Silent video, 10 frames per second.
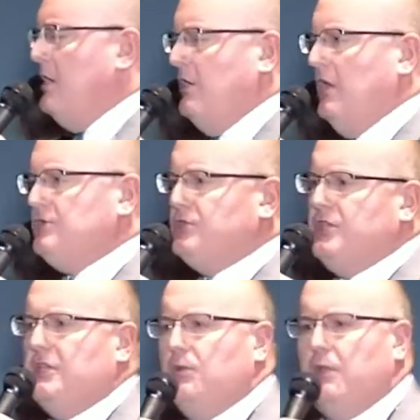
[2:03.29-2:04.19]
You also
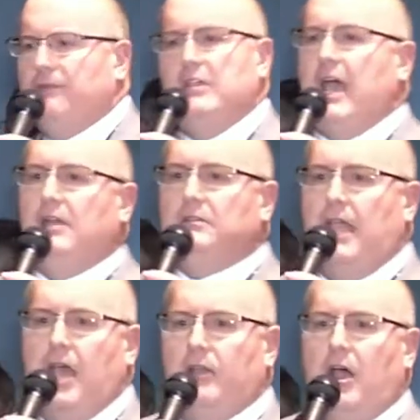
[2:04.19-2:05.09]
see that we have dialed
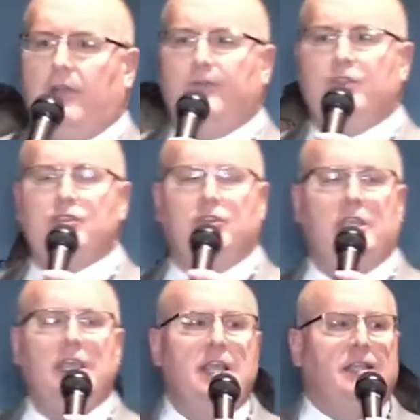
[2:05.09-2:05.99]
down artificially
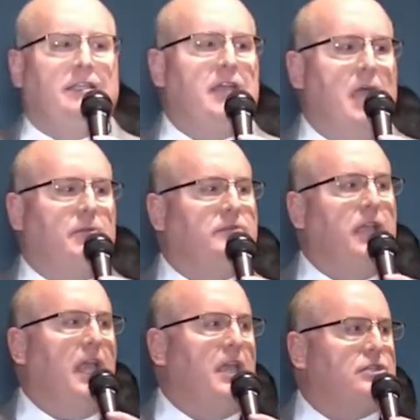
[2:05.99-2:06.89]
the time of
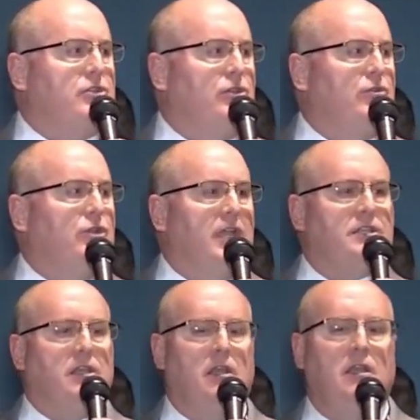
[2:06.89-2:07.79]
day, so you get
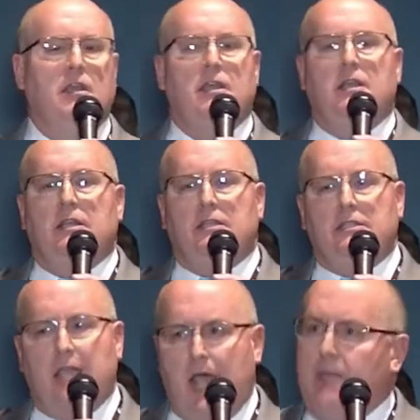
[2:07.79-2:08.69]

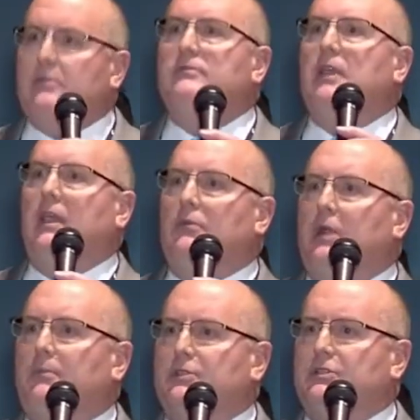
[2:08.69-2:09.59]
time of day
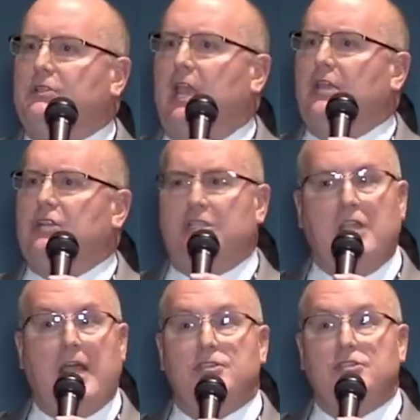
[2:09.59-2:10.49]
representation. It's
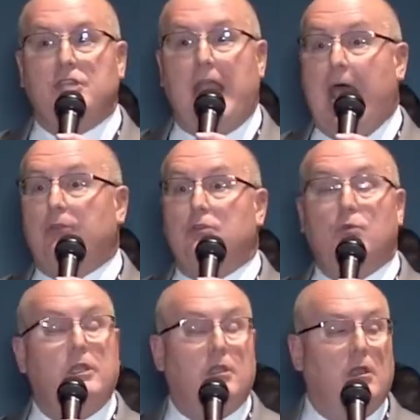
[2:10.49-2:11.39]
not just an out the
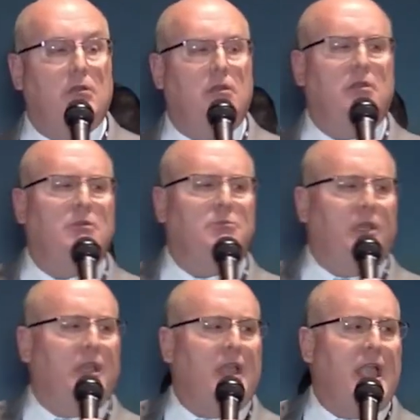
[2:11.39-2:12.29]
window, but
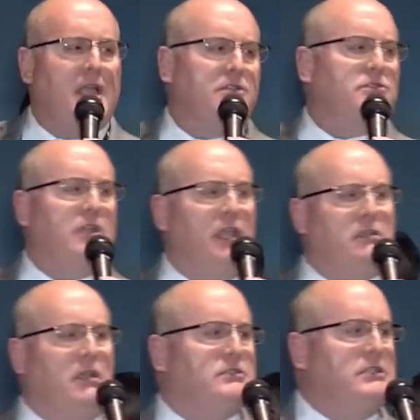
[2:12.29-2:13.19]
it has day,
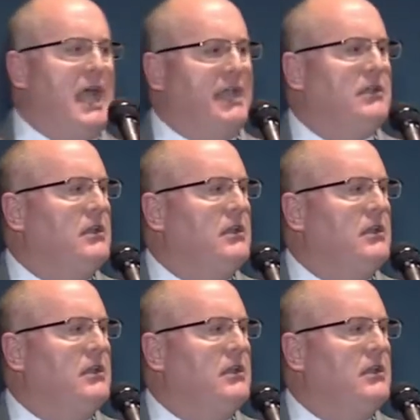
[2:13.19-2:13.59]
dusk, night